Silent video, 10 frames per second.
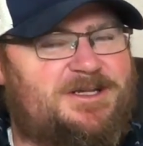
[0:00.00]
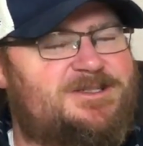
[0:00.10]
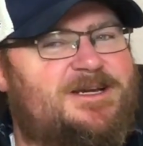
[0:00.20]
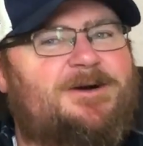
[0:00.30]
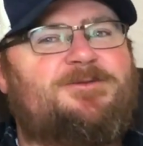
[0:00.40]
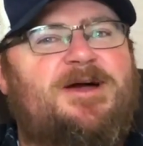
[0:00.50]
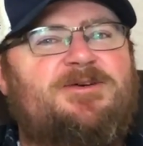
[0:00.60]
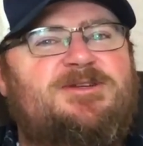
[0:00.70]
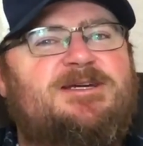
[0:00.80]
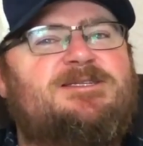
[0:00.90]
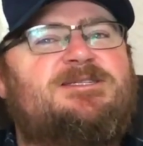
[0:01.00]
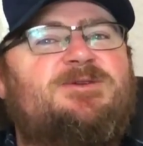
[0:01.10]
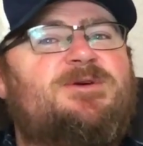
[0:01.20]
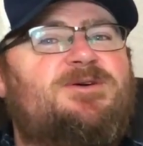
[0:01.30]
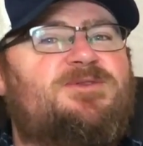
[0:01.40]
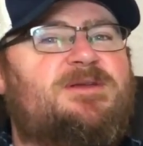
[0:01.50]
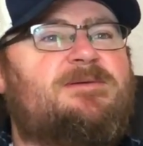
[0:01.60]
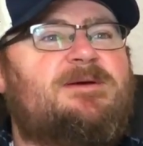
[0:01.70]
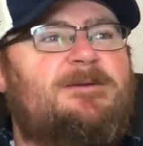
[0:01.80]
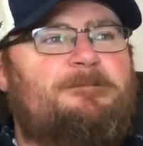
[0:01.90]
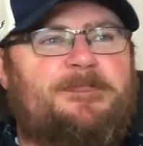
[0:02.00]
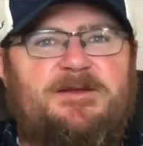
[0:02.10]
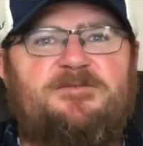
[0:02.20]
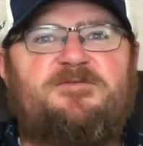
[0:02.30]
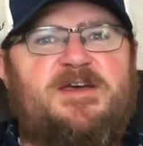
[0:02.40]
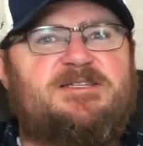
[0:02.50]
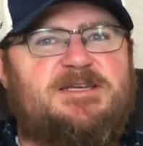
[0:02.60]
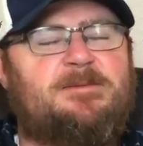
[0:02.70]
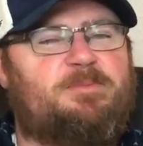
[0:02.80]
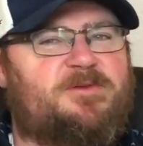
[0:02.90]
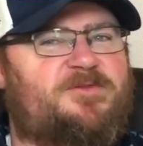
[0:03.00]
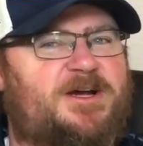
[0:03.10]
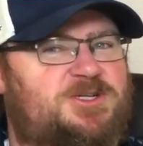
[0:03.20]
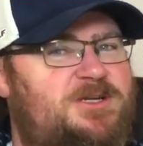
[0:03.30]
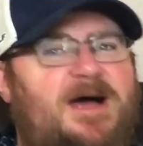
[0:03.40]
It's like I would rather take a 0 than face imperfection.